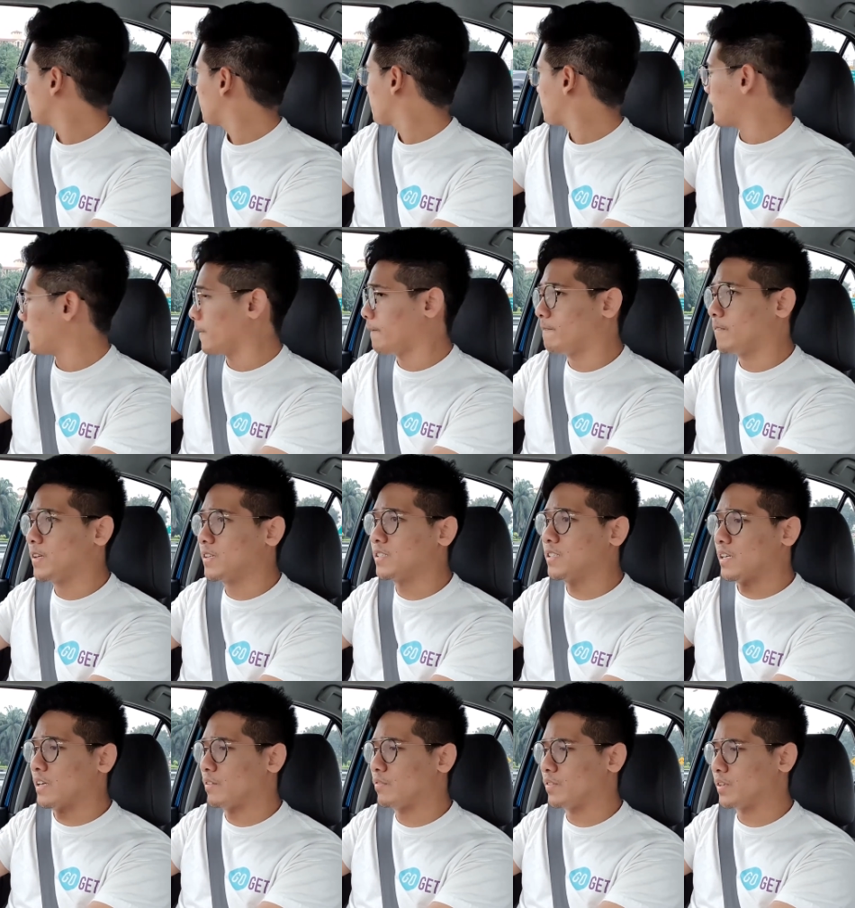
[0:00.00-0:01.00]
Yeah, let's
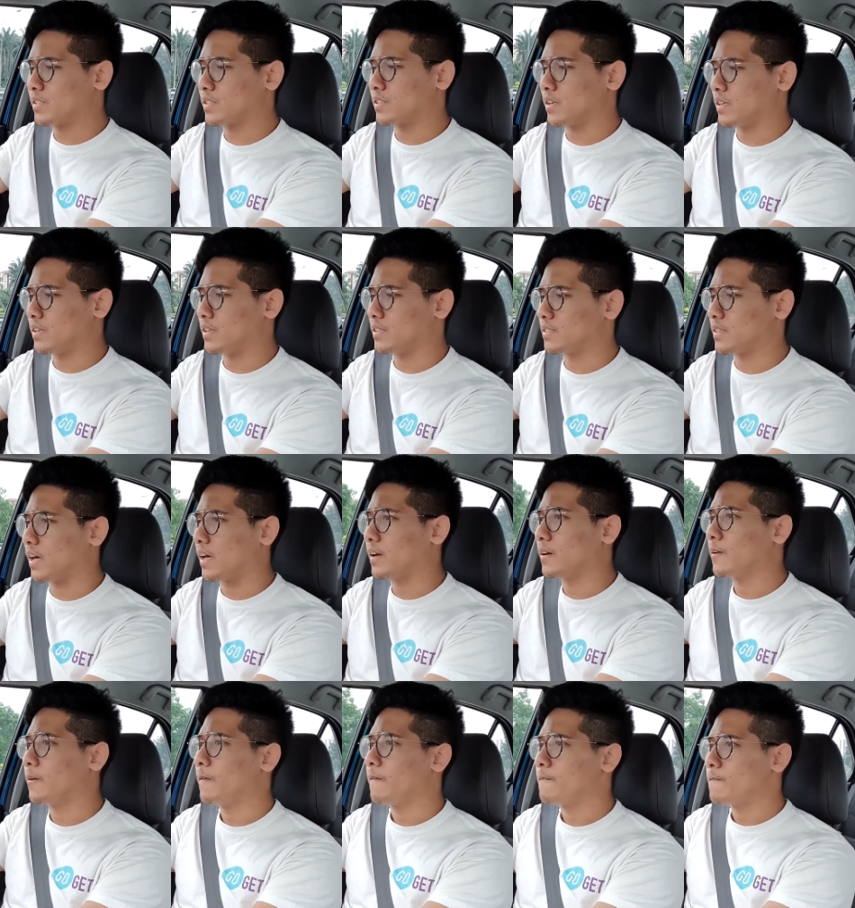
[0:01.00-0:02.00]
see if this car does that.
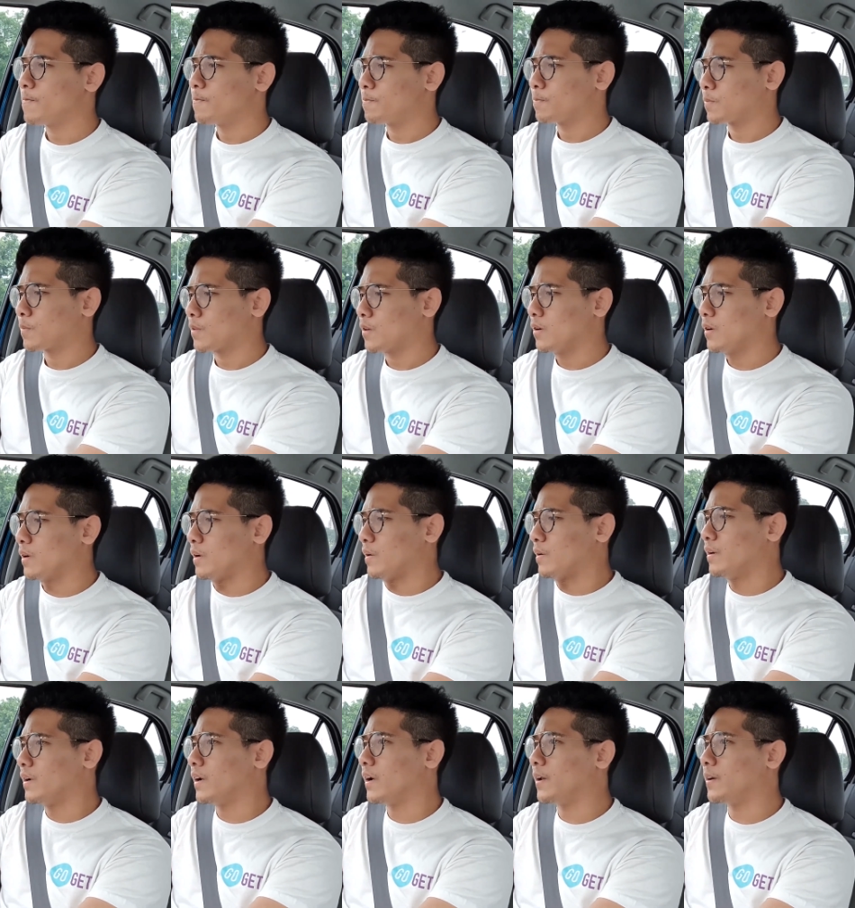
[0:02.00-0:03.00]

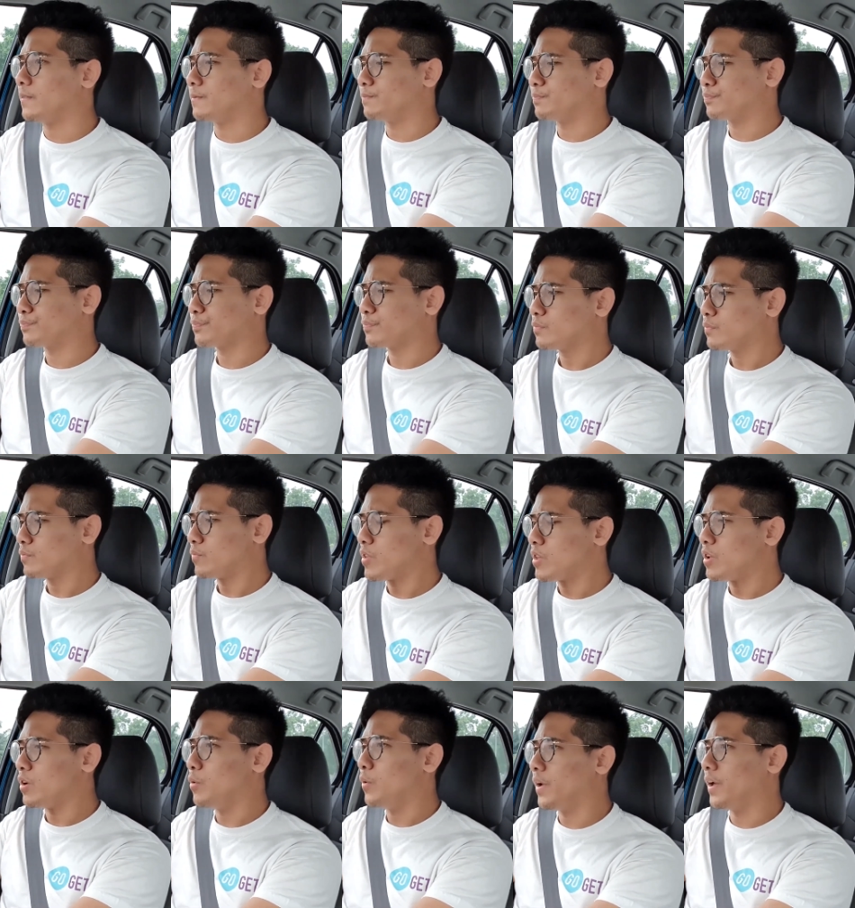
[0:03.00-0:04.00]
Right,
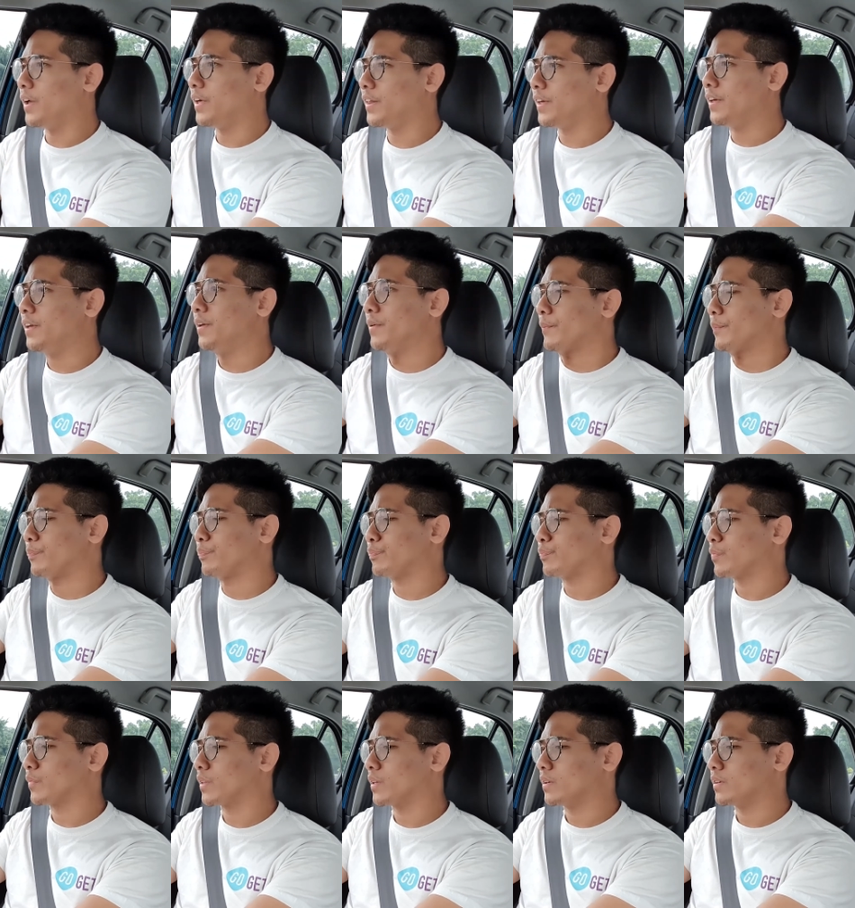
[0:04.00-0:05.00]
80,
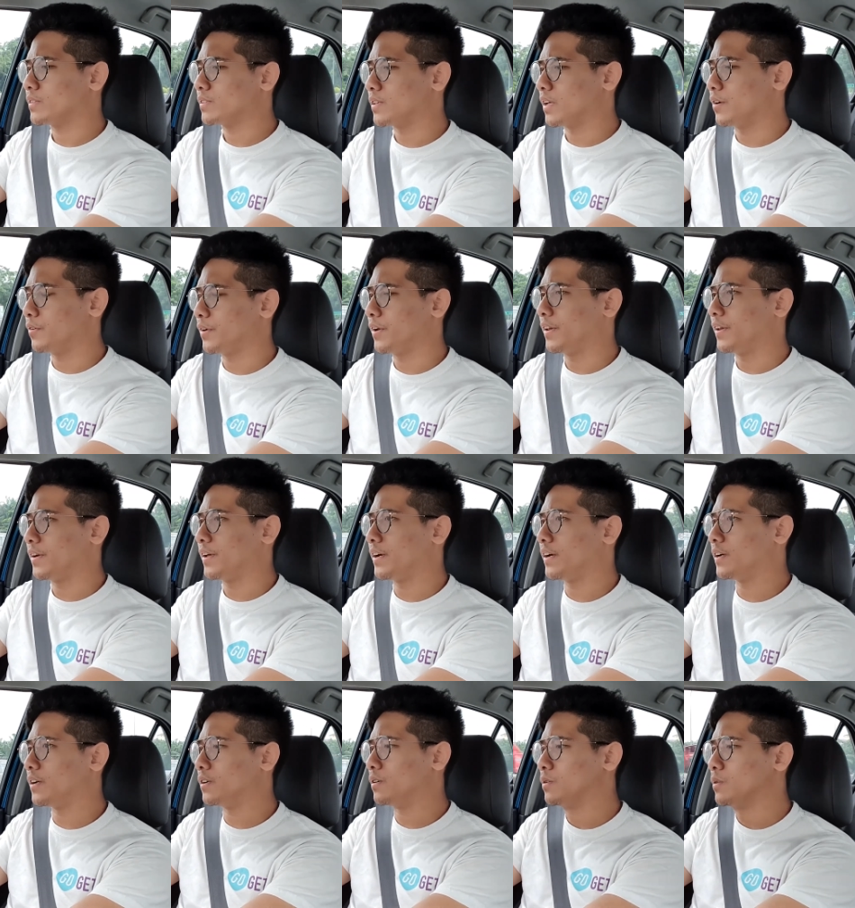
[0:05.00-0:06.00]
accelerating
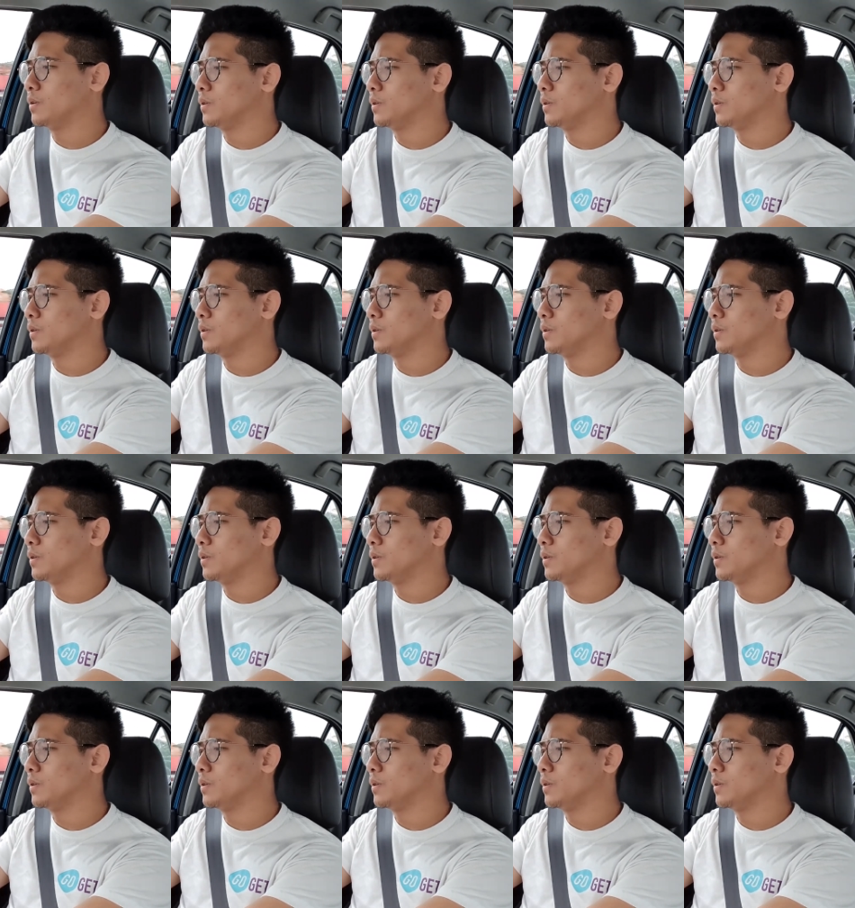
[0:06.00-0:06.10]
now.